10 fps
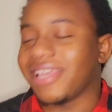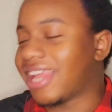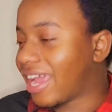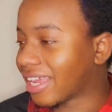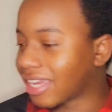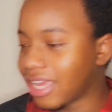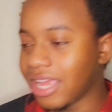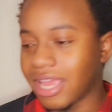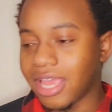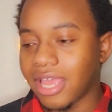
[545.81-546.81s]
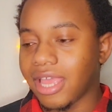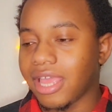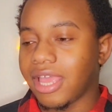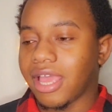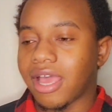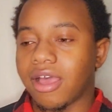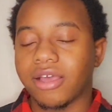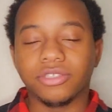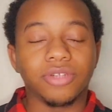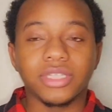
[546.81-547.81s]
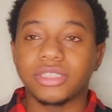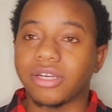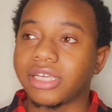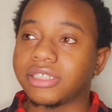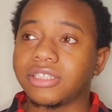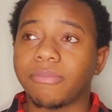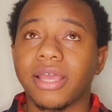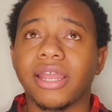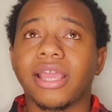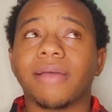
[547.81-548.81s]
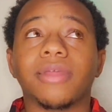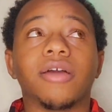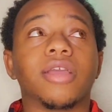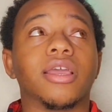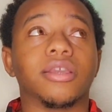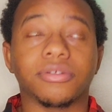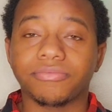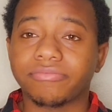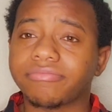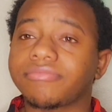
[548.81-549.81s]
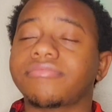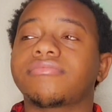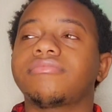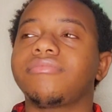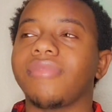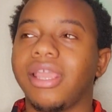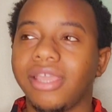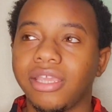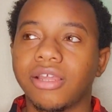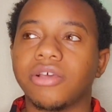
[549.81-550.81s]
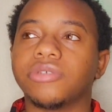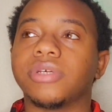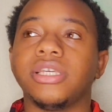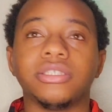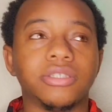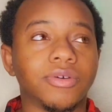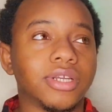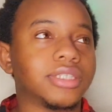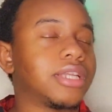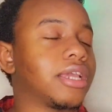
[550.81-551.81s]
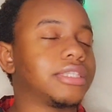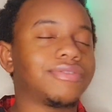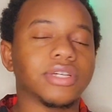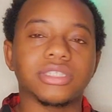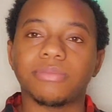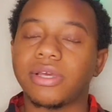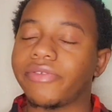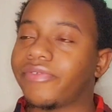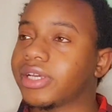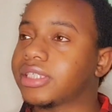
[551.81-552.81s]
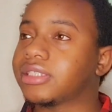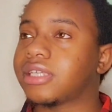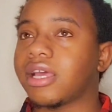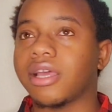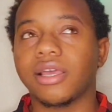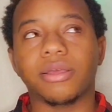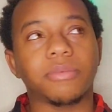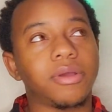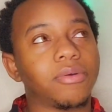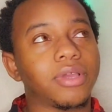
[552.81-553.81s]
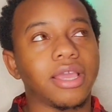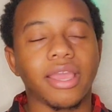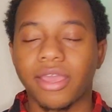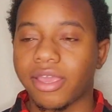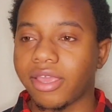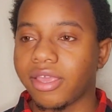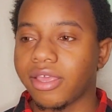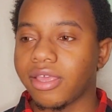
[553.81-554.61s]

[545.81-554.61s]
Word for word: Like, oh, uh, you know, he started kissing on my neck. I'm like, okay, he knows what he's doing. It's not his first motherfucking time, okay?